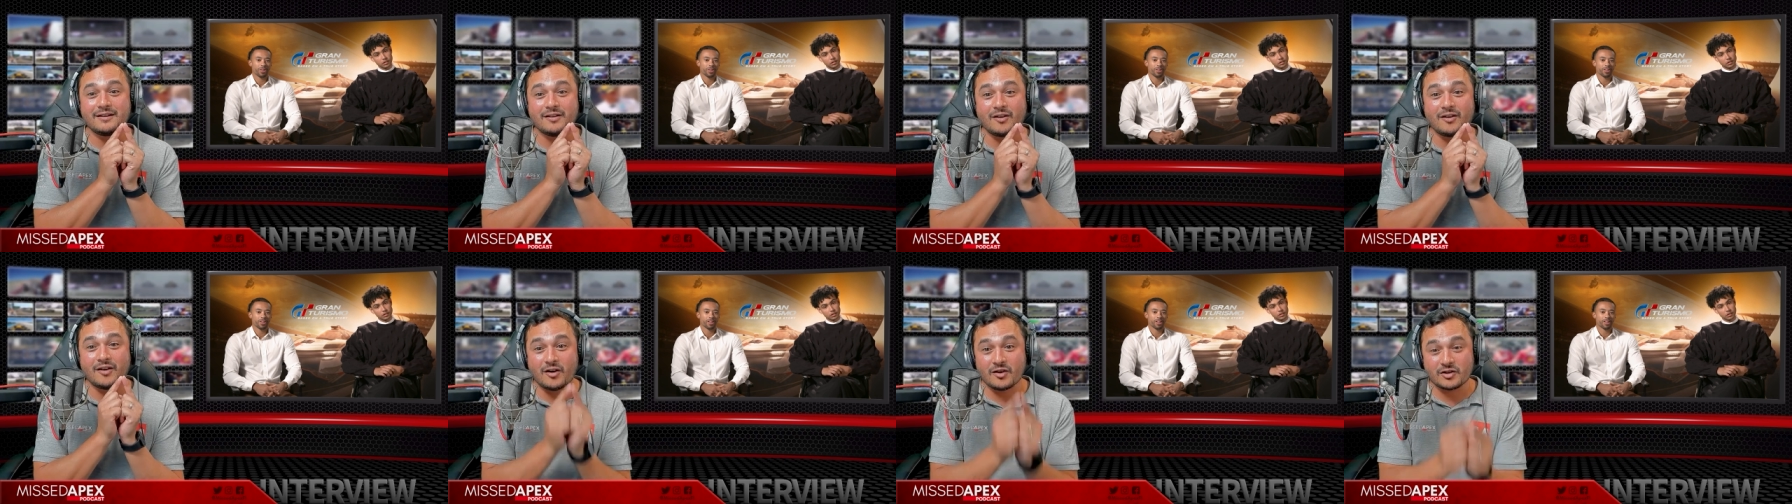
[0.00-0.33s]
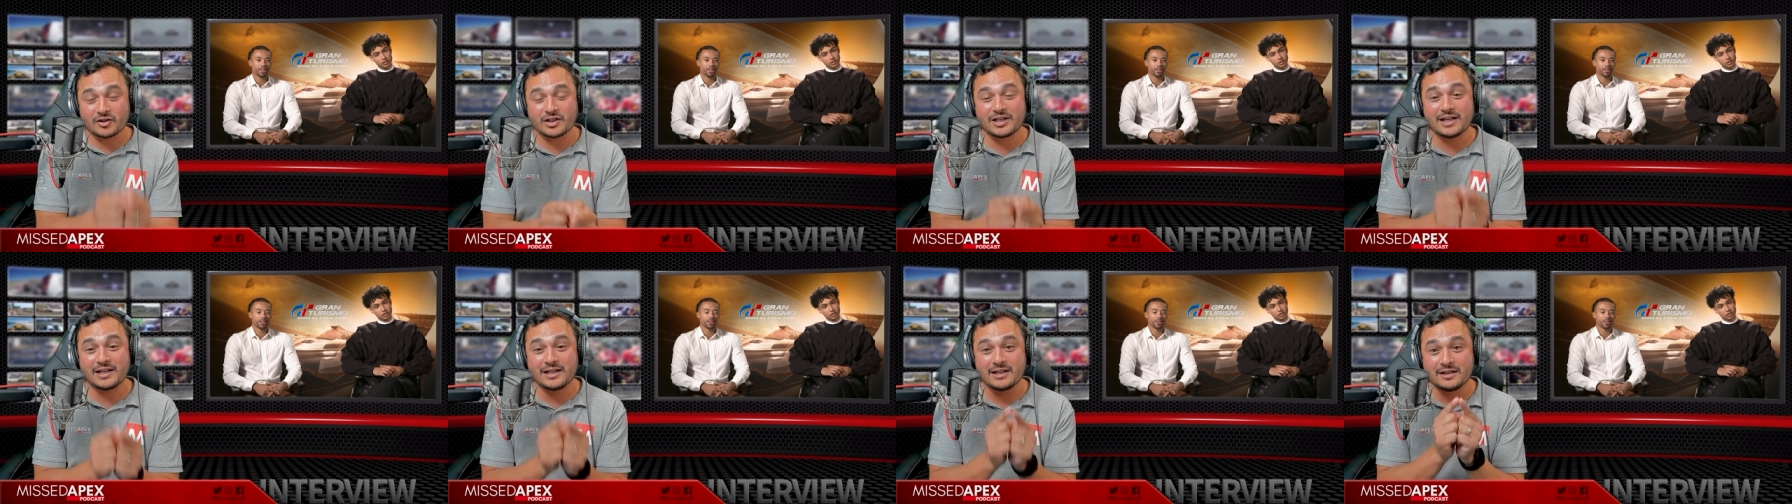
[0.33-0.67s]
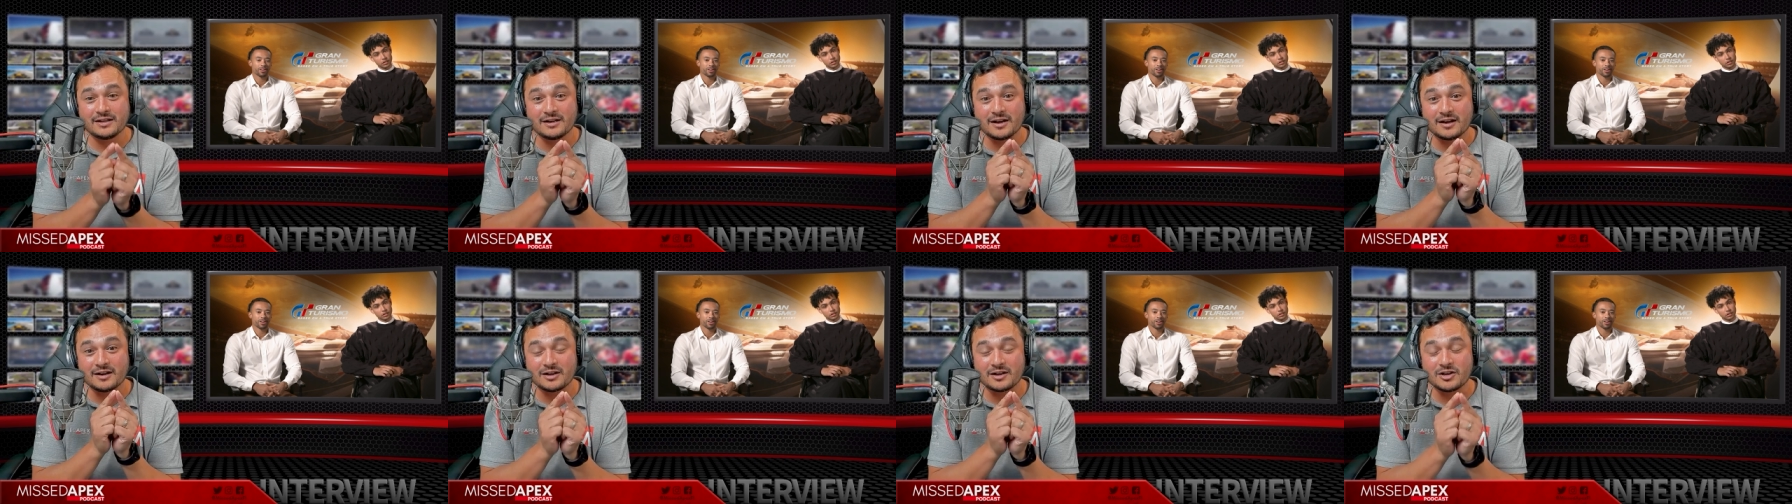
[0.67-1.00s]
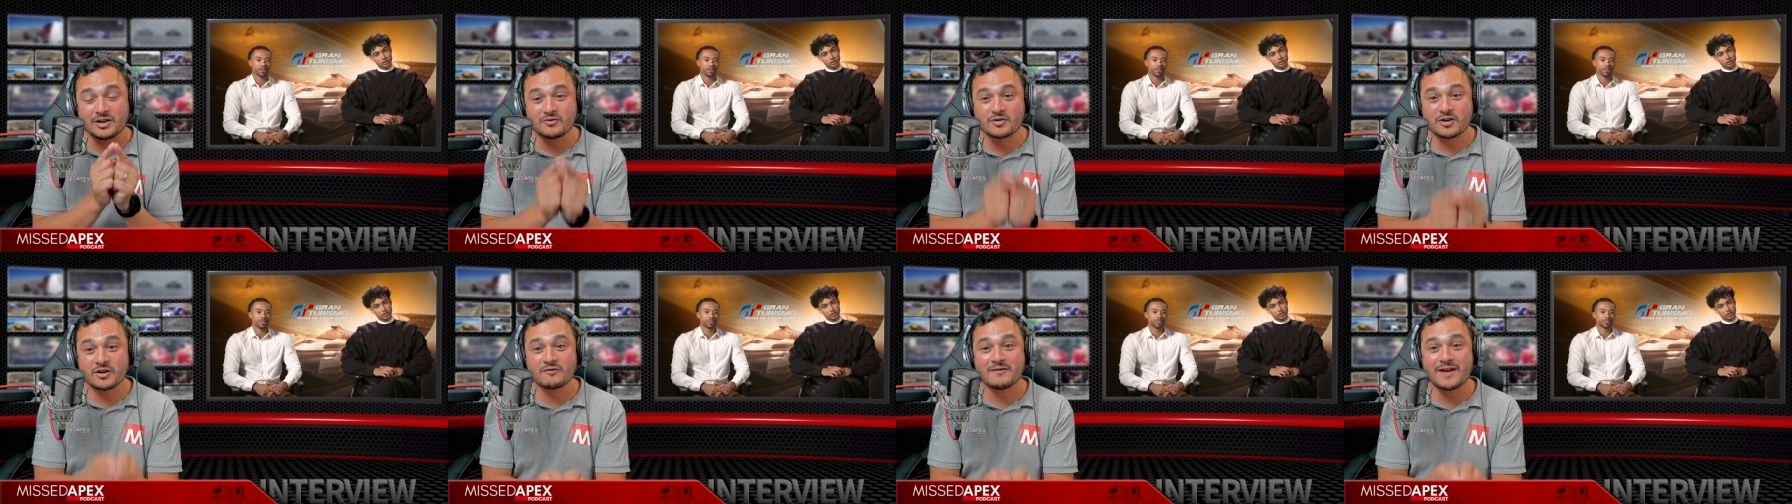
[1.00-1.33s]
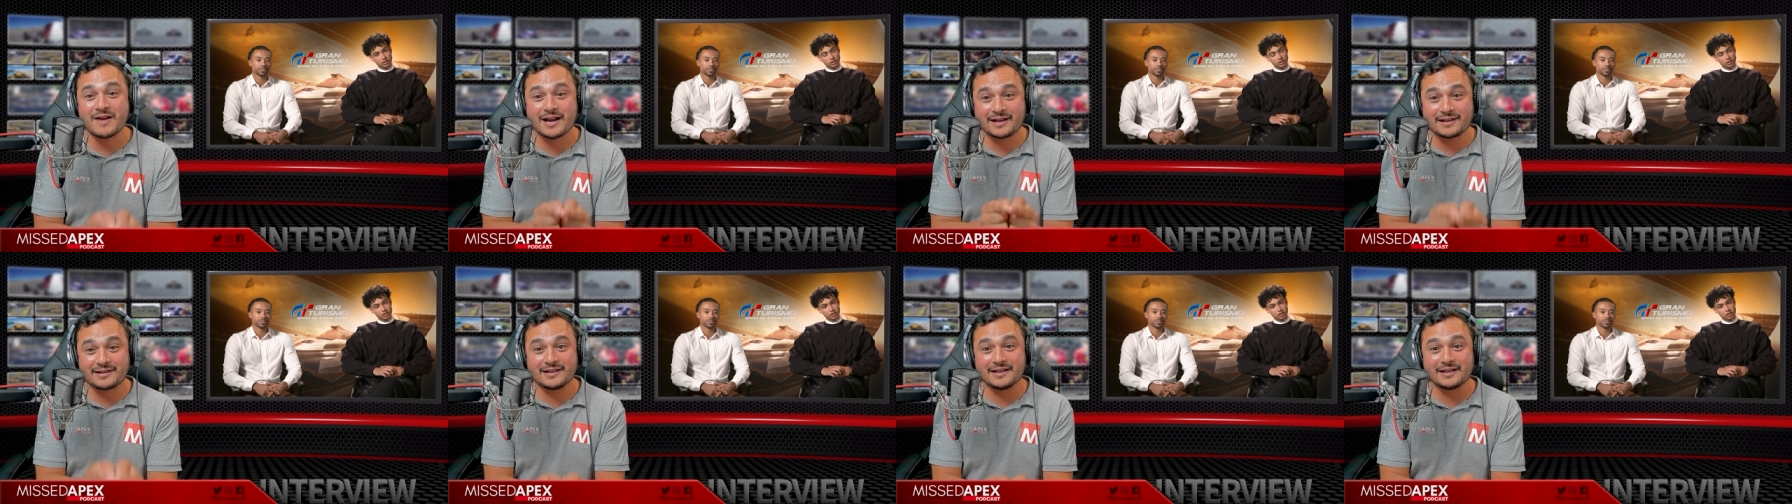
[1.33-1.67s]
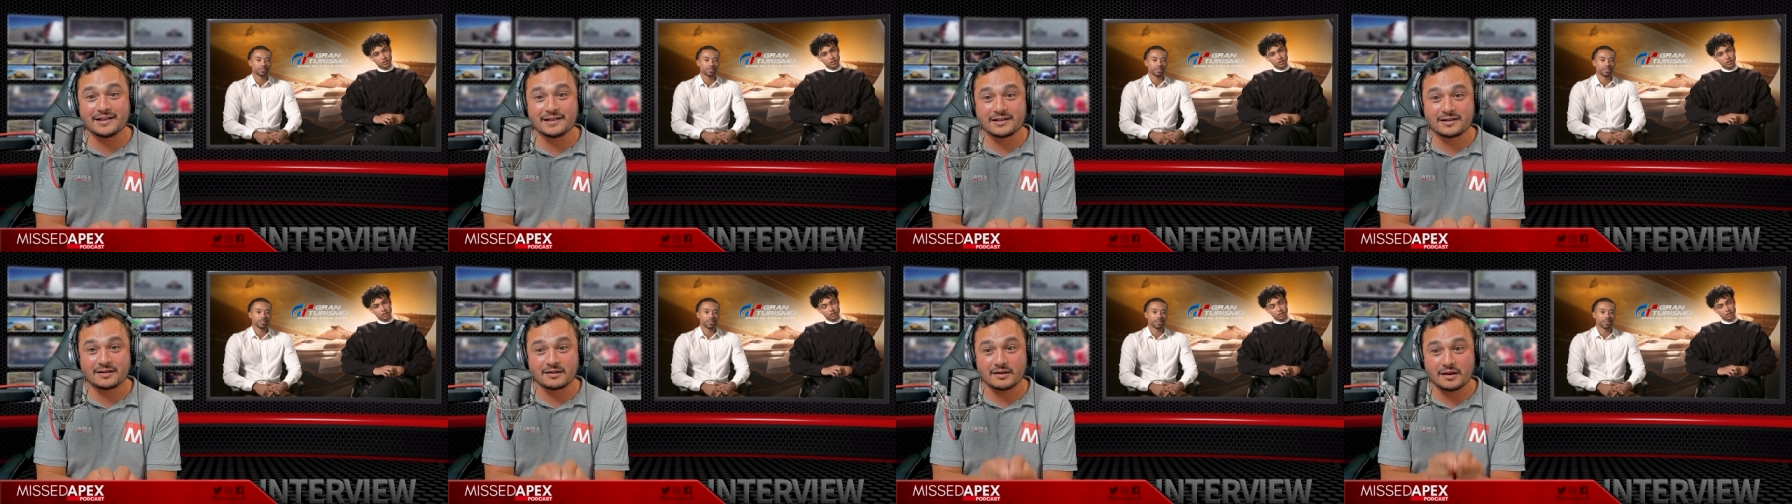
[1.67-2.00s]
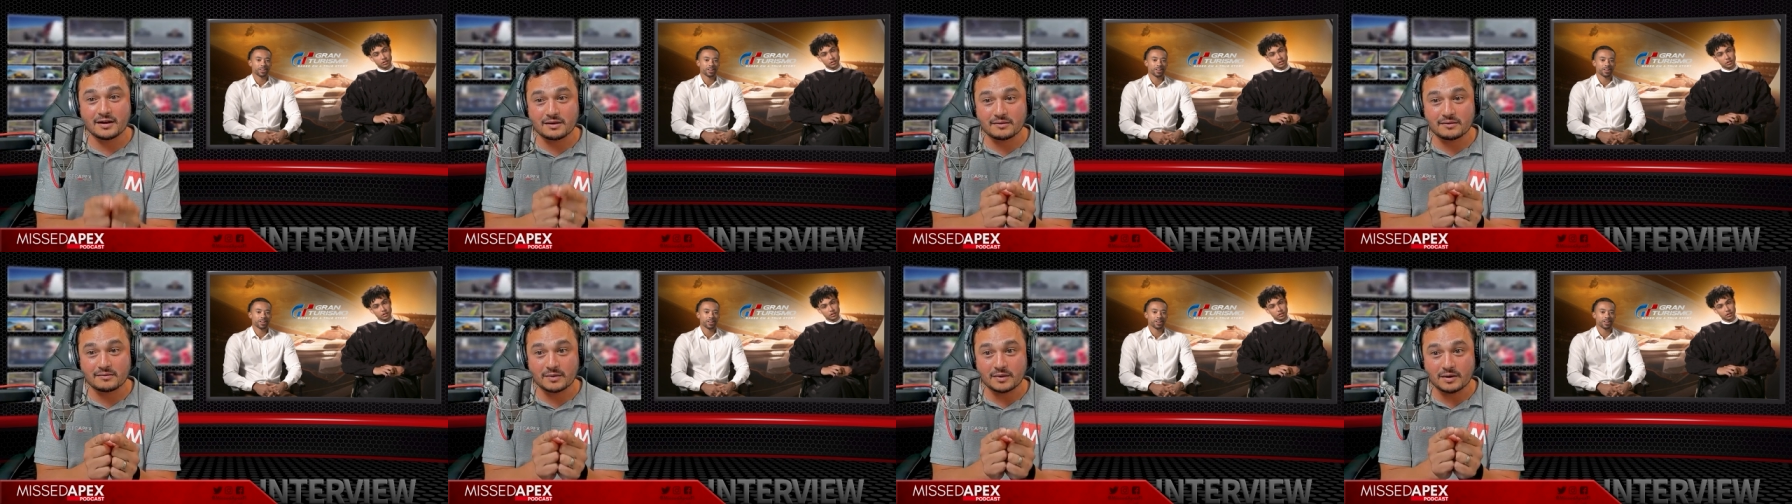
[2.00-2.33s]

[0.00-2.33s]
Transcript: Archie, uh, you corrected uh,